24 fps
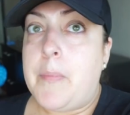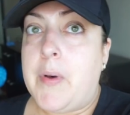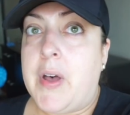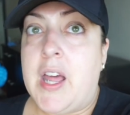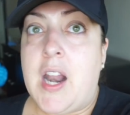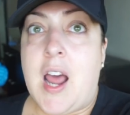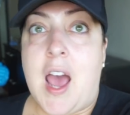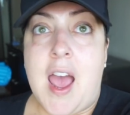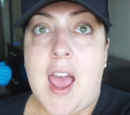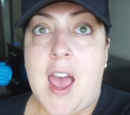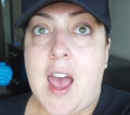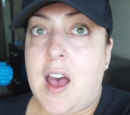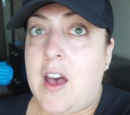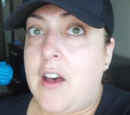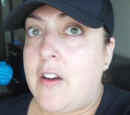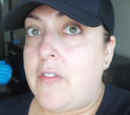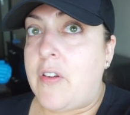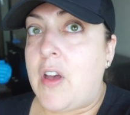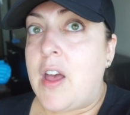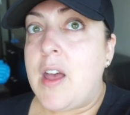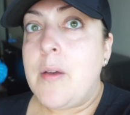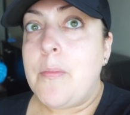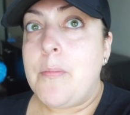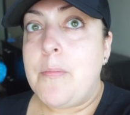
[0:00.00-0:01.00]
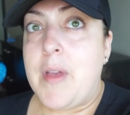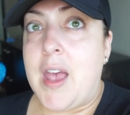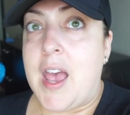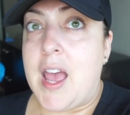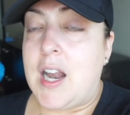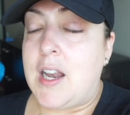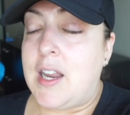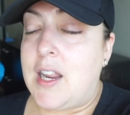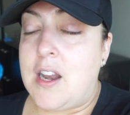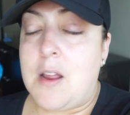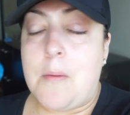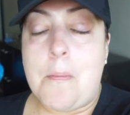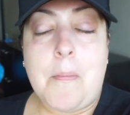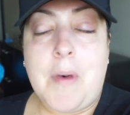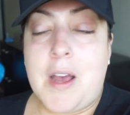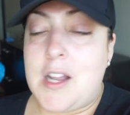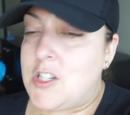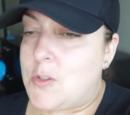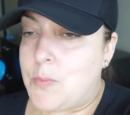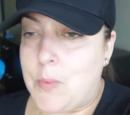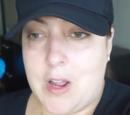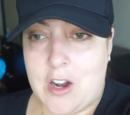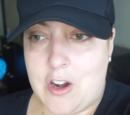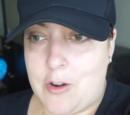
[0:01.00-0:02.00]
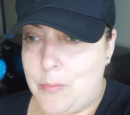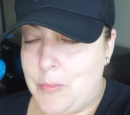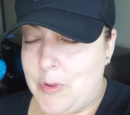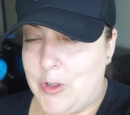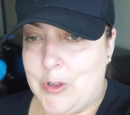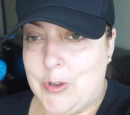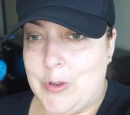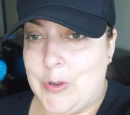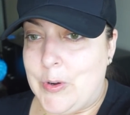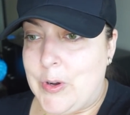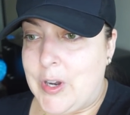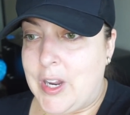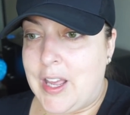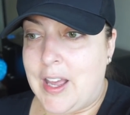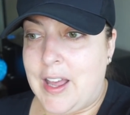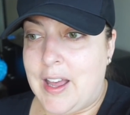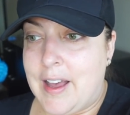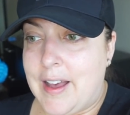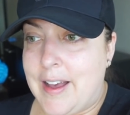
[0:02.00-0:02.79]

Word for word: But I have been in a much better mood.